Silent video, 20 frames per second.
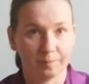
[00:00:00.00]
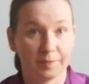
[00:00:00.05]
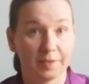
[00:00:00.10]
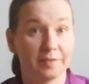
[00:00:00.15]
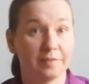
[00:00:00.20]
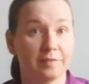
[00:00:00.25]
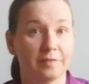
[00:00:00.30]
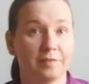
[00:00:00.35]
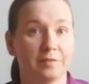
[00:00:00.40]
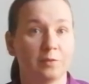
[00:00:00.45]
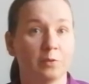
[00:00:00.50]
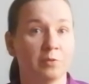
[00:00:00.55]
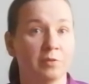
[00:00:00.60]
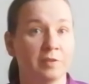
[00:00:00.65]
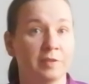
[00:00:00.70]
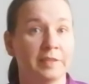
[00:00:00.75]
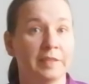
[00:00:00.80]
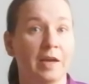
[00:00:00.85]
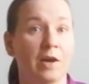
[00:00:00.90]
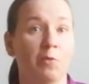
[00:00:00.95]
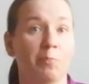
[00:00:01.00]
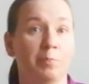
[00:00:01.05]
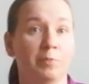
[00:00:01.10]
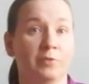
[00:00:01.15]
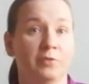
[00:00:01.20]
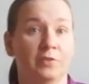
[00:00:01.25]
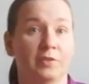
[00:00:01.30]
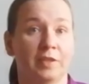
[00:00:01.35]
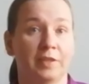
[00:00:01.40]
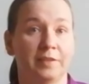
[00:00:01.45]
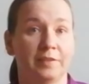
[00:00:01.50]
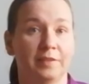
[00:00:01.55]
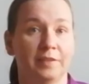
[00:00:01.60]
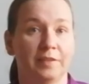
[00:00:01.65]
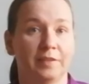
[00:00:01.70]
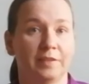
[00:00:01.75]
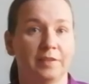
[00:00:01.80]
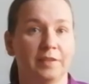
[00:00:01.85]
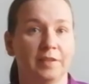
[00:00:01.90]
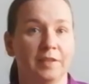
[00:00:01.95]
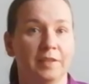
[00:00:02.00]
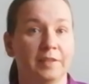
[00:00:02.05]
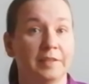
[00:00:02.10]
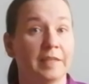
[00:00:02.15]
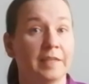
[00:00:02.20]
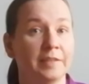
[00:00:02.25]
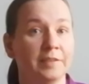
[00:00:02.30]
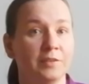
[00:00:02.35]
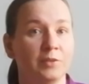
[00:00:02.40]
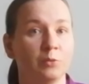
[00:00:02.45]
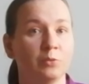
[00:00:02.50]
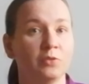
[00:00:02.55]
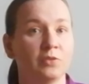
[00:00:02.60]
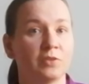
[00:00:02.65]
It's totally the opposite then. Then you